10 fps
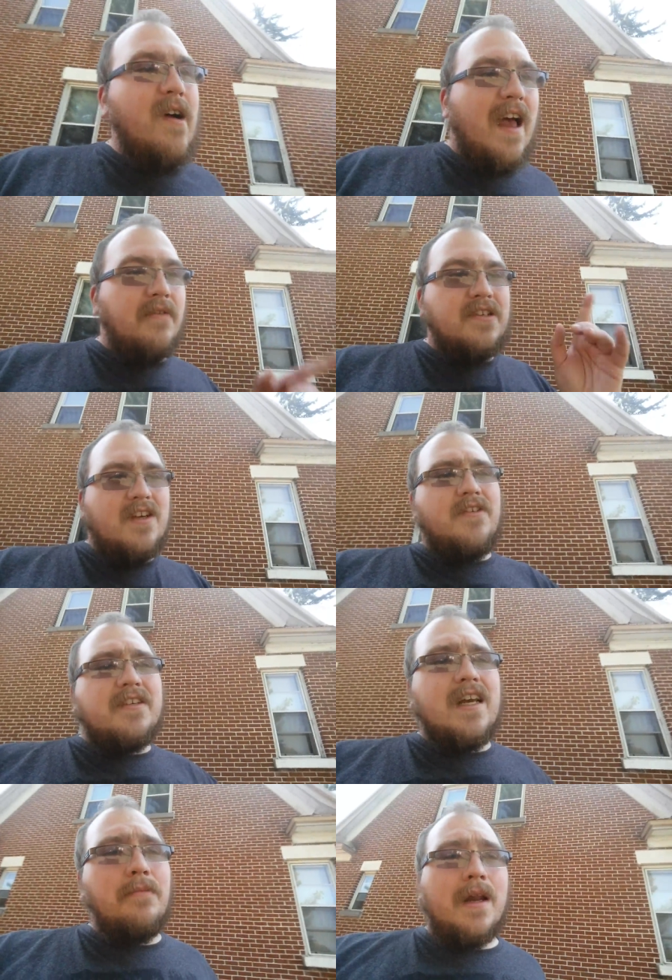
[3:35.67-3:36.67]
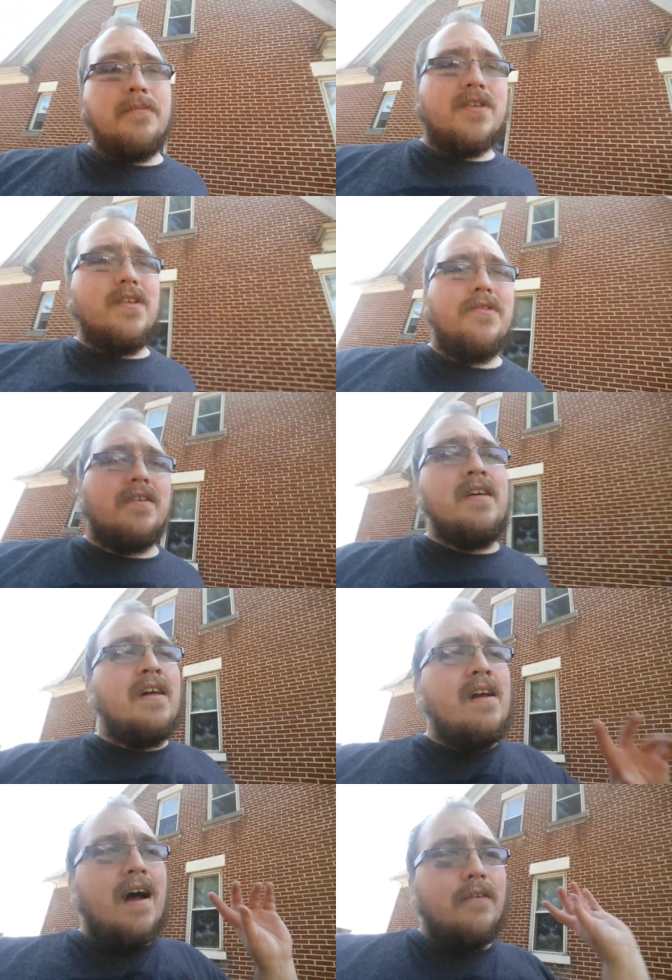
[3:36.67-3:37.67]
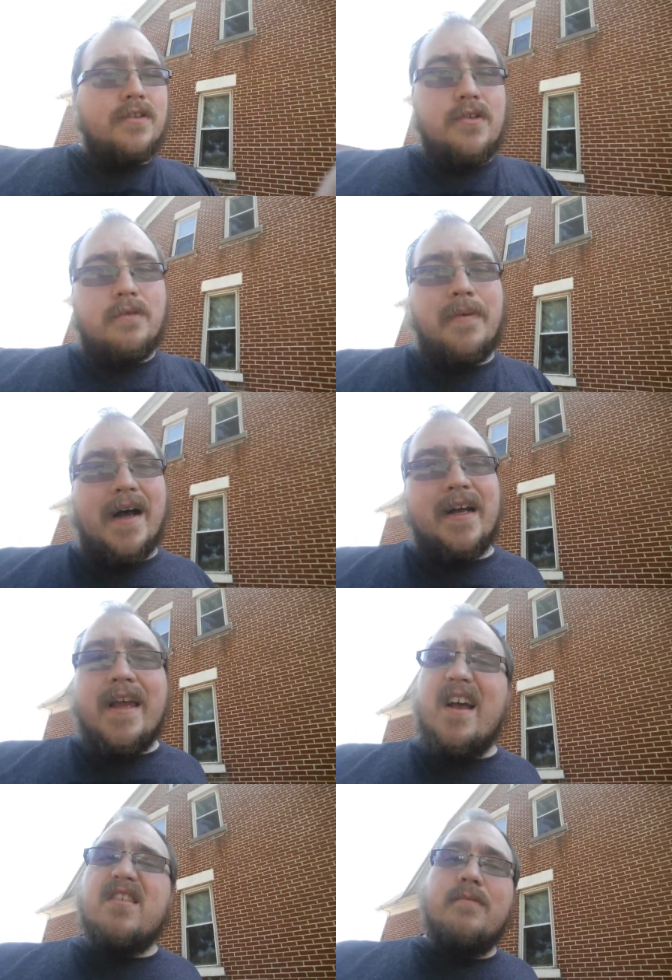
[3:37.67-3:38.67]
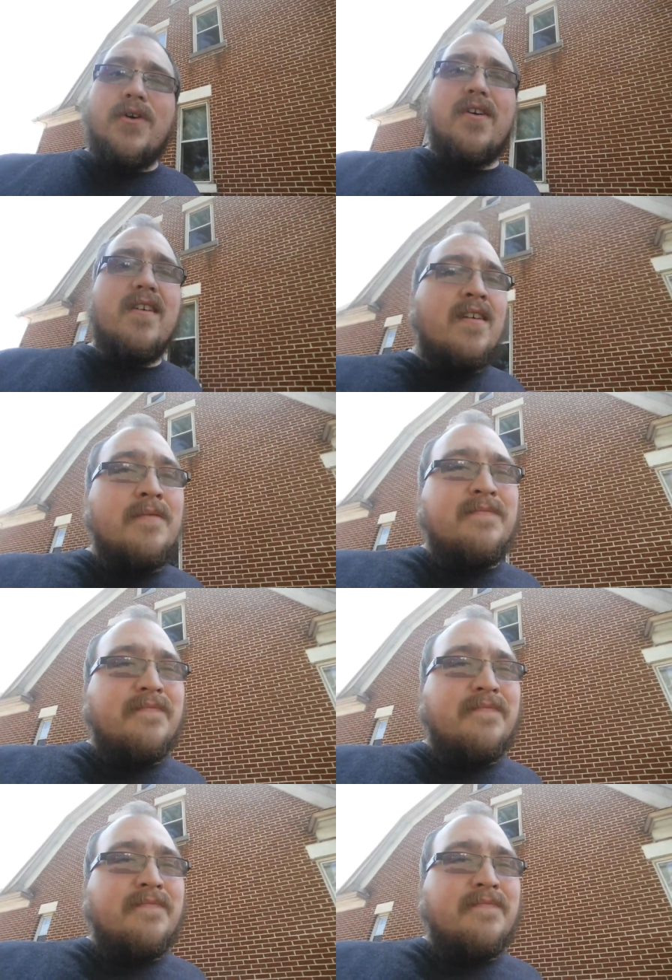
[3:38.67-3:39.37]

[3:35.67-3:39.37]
I have a series coming up soon. I'll do the podcast more.